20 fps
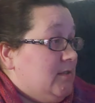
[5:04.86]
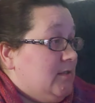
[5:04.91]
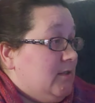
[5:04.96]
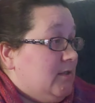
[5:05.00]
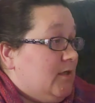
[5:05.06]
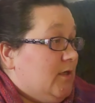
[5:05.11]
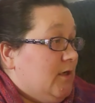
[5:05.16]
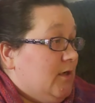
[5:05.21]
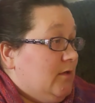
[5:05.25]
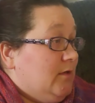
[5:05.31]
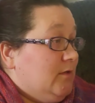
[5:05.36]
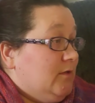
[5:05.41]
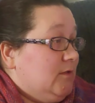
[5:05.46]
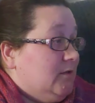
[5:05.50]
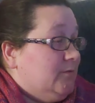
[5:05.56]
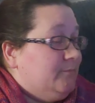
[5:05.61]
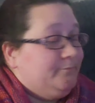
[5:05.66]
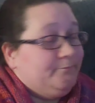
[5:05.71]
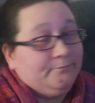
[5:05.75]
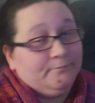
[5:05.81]
the
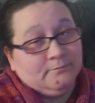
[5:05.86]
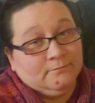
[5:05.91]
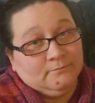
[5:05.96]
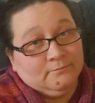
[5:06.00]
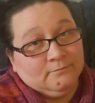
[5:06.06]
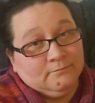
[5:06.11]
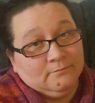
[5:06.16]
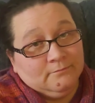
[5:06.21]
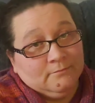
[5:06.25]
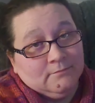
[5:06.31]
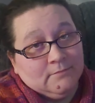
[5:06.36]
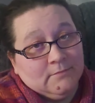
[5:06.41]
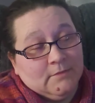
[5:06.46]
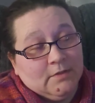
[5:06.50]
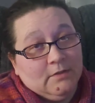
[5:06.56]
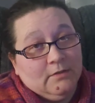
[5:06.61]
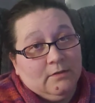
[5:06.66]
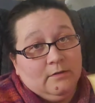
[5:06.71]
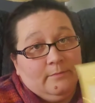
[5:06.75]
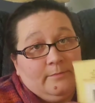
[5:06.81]
color,
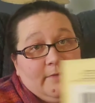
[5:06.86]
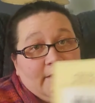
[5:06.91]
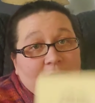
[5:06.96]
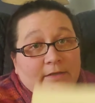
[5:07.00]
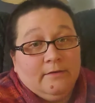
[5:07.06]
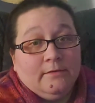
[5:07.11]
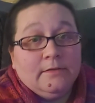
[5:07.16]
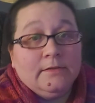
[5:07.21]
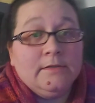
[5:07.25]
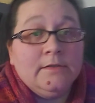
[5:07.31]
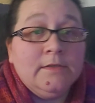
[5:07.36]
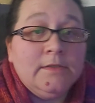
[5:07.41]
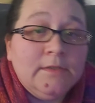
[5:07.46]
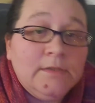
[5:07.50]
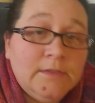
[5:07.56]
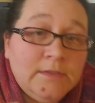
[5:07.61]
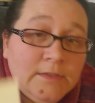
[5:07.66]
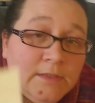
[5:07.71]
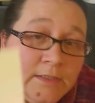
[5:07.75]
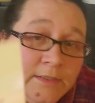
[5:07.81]
oh man,
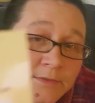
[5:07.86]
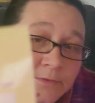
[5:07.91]
I